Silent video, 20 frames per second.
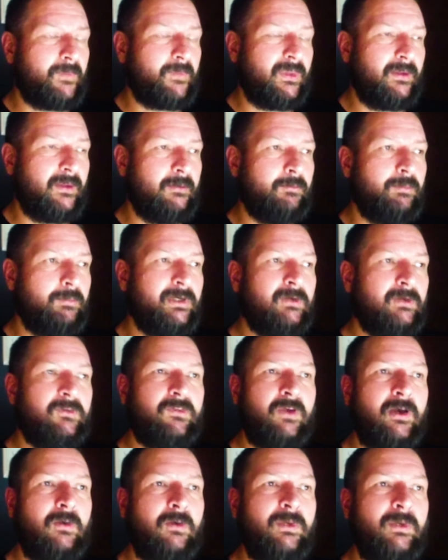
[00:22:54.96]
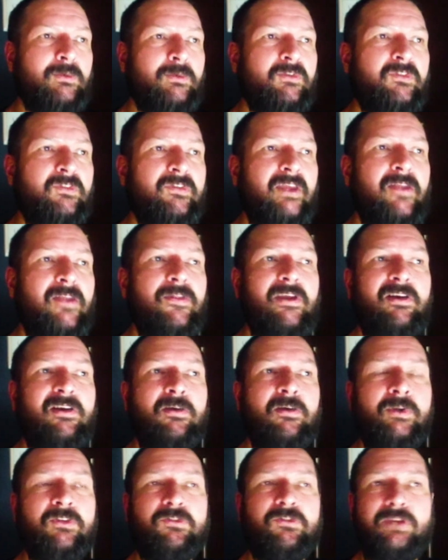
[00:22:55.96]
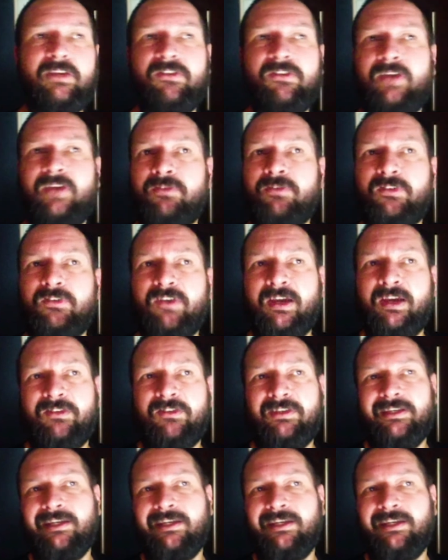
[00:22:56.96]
But when I was done there, I went straight into advertising